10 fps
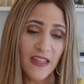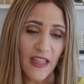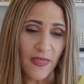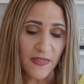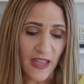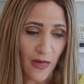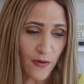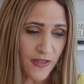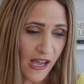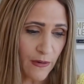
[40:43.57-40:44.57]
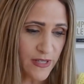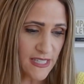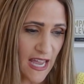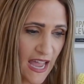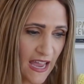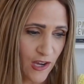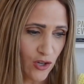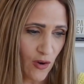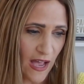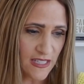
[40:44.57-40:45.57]
And then the other thing I would say,
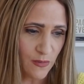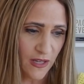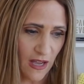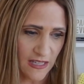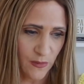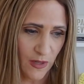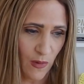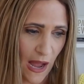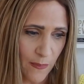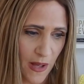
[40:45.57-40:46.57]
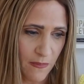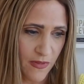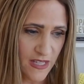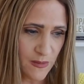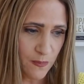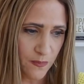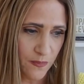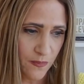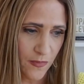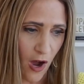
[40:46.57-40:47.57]
as we wrap up this
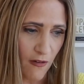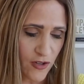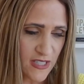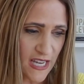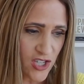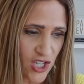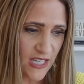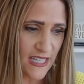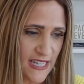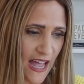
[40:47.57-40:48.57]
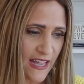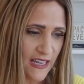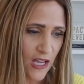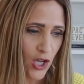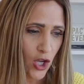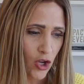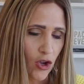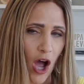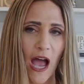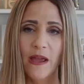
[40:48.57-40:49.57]
conversation is that
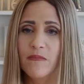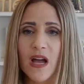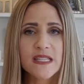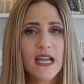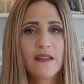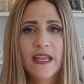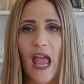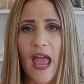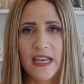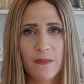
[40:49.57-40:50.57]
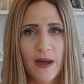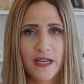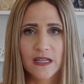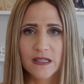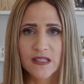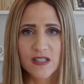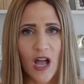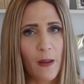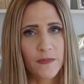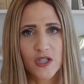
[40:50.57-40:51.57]
I'm not telling anybody to
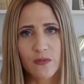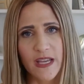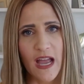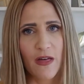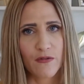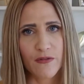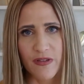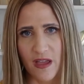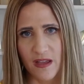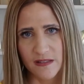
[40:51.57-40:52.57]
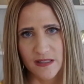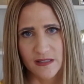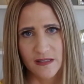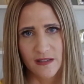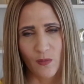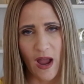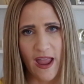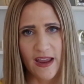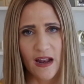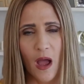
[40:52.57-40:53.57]
stop doing other things,
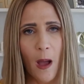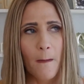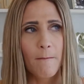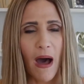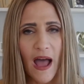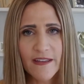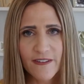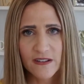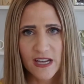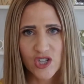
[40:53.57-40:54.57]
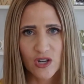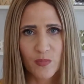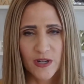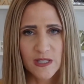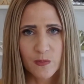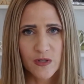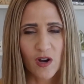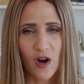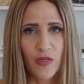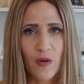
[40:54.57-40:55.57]
right? My foundational principles
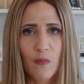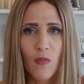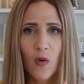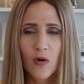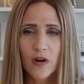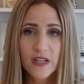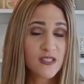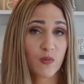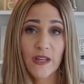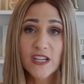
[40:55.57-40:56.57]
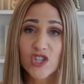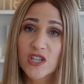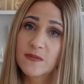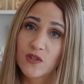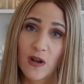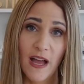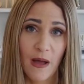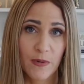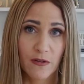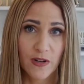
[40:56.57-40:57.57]
are the more, because relationships do not
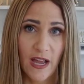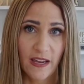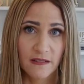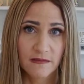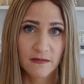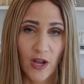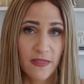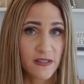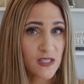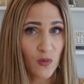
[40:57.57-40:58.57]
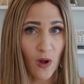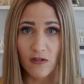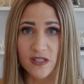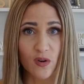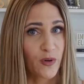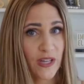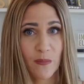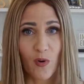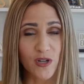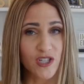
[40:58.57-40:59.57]
happen overnight. Okay, this is also really
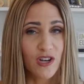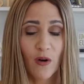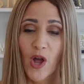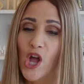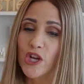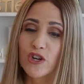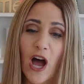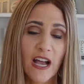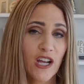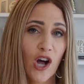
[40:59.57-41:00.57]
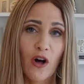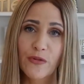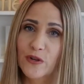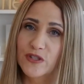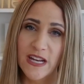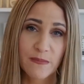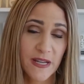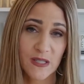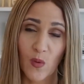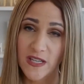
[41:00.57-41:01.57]
important to know. You're not going to call through your
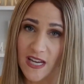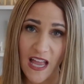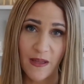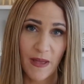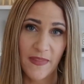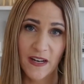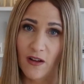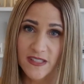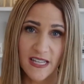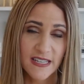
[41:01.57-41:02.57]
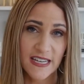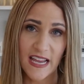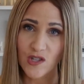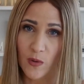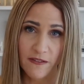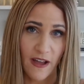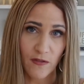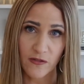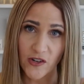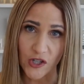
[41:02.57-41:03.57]
database one time and then all of a sudden get 25
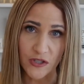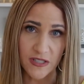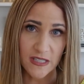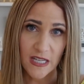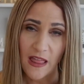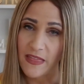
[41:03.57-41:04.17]
referrals.